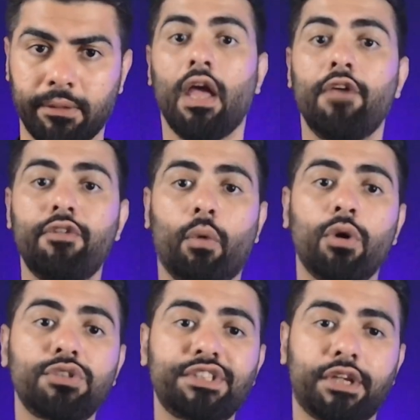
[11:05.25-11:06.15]
If you want
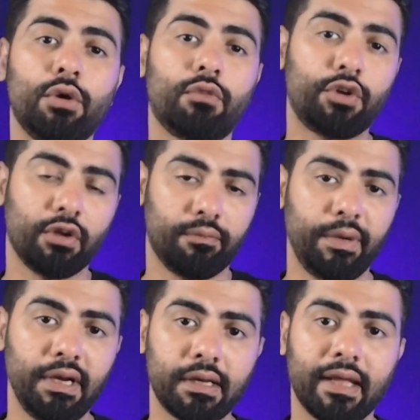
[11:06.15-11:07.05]
to secure what you have
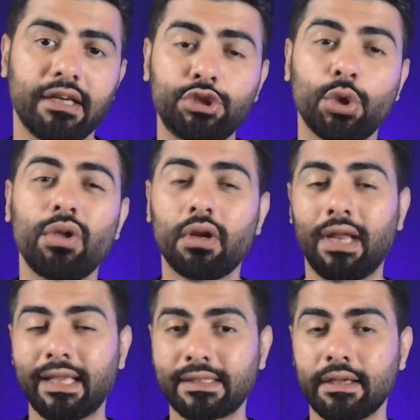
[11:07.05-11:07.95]
built and ensure your
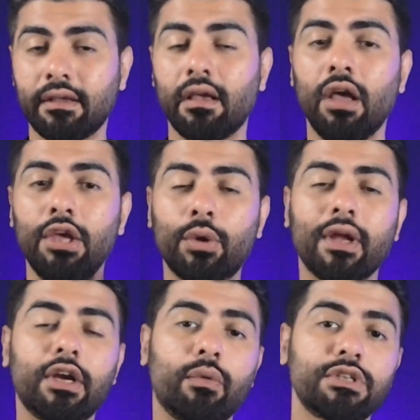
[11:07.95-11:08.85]
legacy, you can
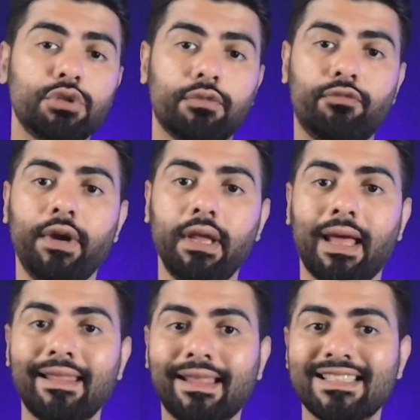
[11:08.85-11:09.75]
request your free
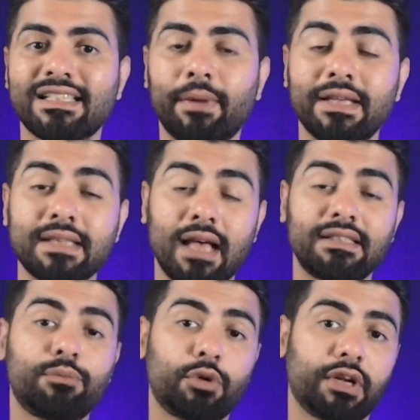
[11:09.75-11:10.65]
and customized
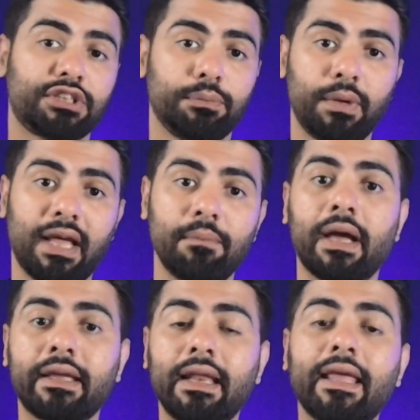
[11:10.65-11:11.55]
asset protection plan
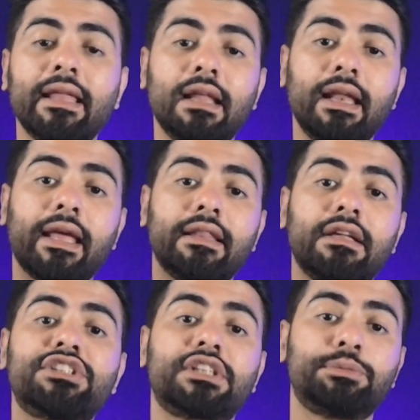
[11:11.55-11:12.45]
by clicking the link in the
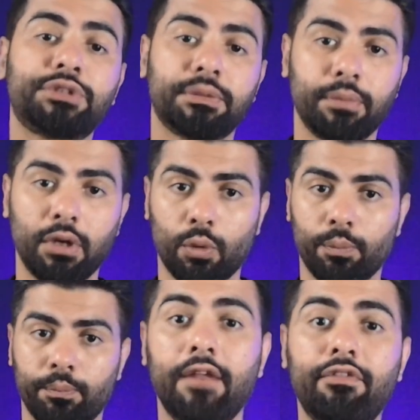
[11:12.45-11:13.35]
description below.
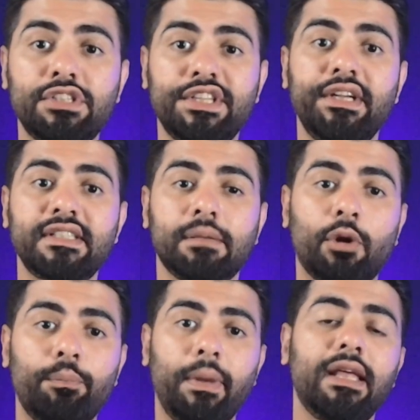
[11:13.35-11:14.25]
And if you're serious
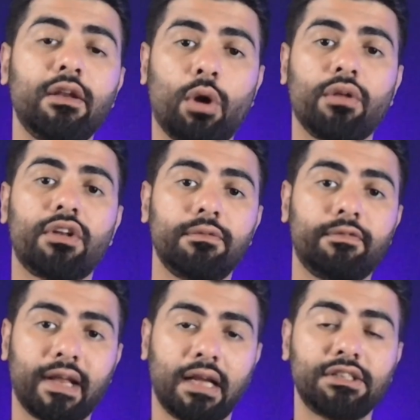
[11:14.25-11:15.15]
about building long-term
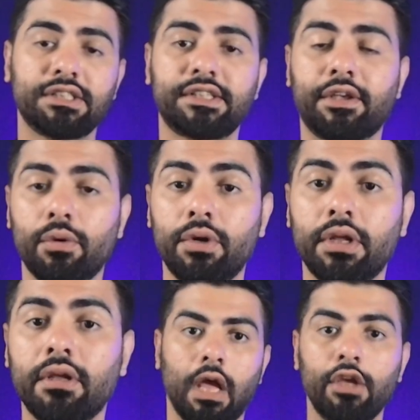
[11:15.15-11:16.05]
financial
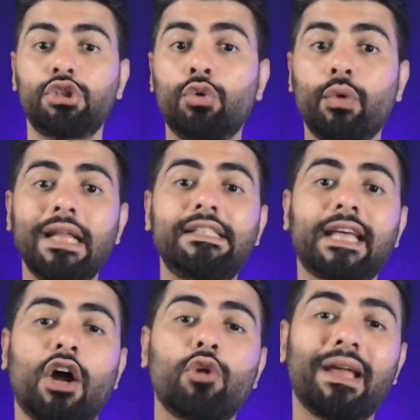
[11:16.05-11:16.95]
security, you should really check
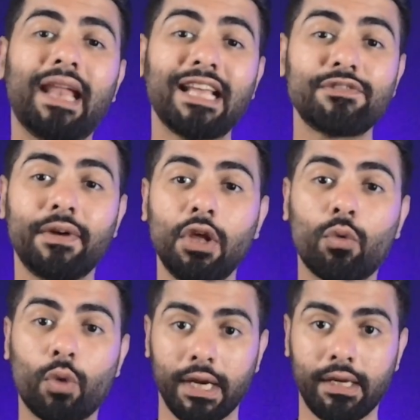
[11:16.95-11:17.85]
out my next video
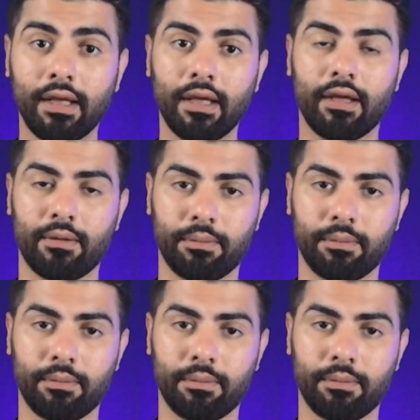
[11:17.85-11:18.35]
right here.